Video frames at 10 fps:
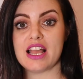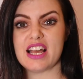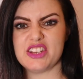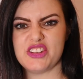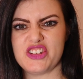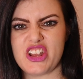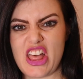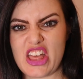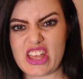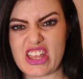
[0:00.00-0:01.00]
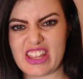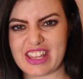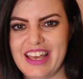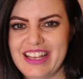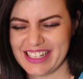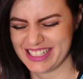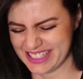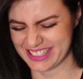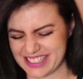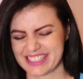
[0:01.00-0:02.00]
I had to check.
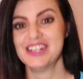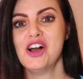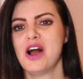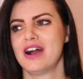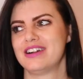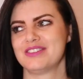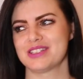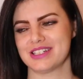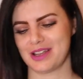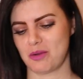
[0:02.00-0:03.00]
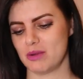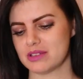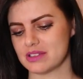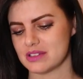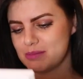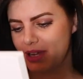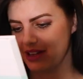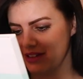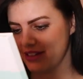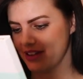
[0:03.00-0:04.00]
You had to check? I was like, what does
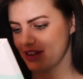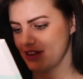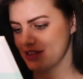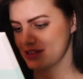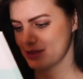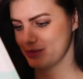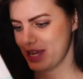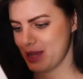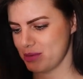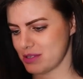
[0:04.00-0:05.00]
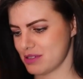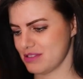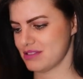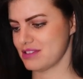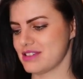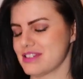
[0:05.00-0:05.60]
Megan think causes my episodes?